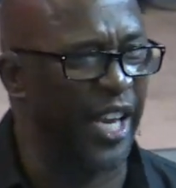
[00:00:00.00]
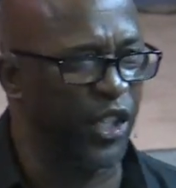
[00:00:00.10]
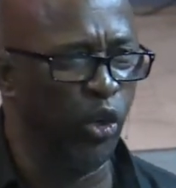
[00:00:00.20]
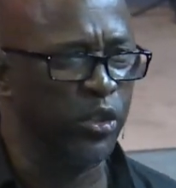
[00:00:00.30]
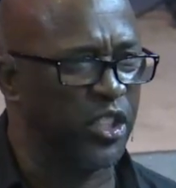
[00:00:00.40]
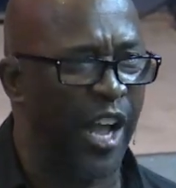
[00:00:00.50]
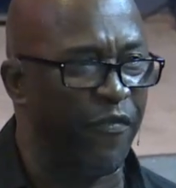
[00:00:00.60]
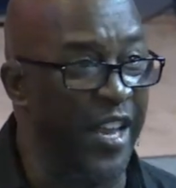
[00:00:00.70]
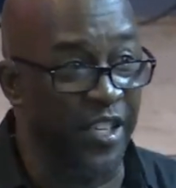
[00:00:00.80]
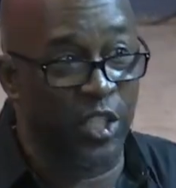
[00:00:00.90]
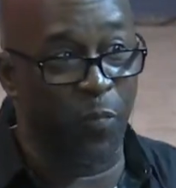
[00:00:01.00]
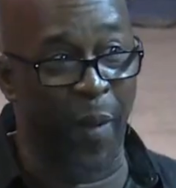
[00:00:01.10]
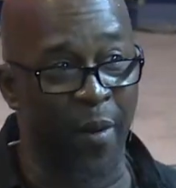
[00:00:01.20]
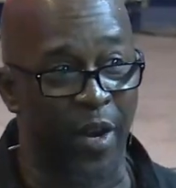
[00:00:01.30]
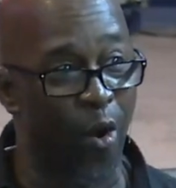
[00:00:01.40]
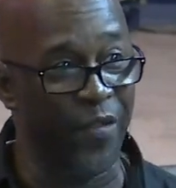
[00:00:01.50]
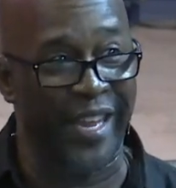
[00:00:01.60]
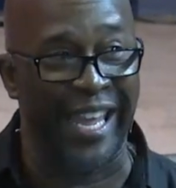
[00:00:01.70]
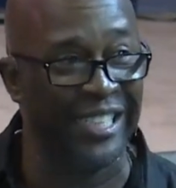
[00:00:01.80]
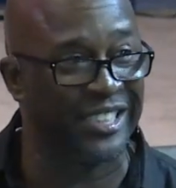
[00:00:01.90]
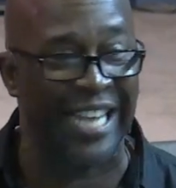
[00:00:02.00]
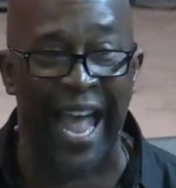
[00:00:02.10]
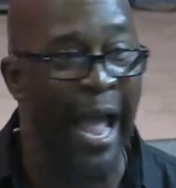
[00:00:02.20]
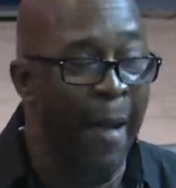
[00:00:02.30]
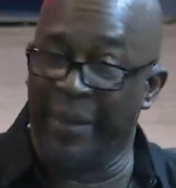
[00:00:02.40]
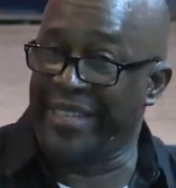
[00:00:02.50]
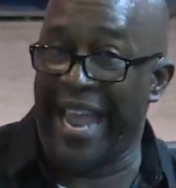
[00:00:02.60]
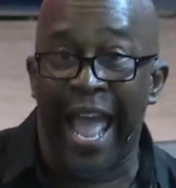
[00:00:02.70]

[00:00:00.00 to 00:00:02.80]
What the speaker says: to do stuff in the spirit on the inside, but the